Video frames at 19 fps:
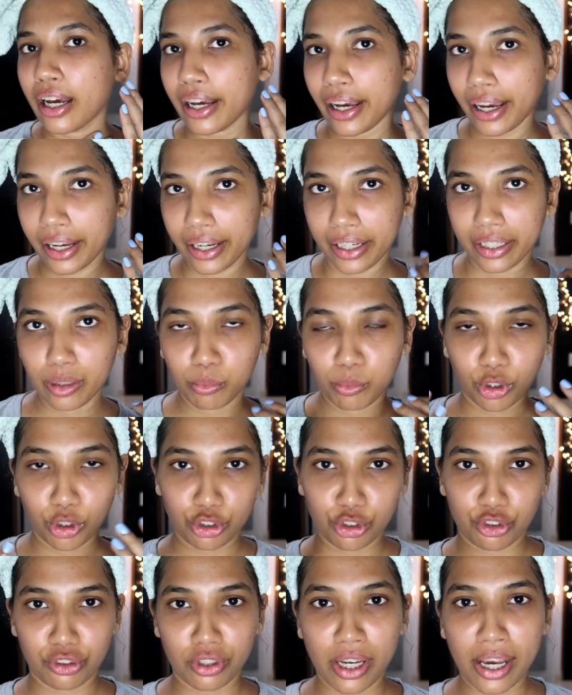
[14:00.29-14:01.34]
and
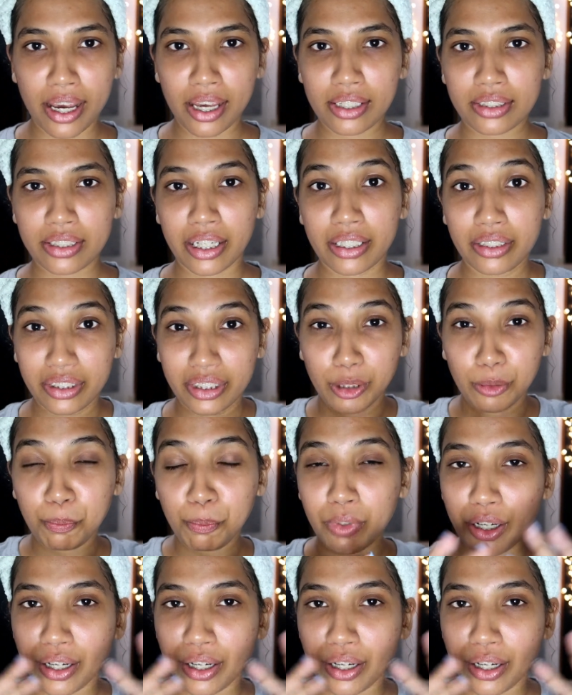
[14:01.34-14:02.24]
moisturized and deep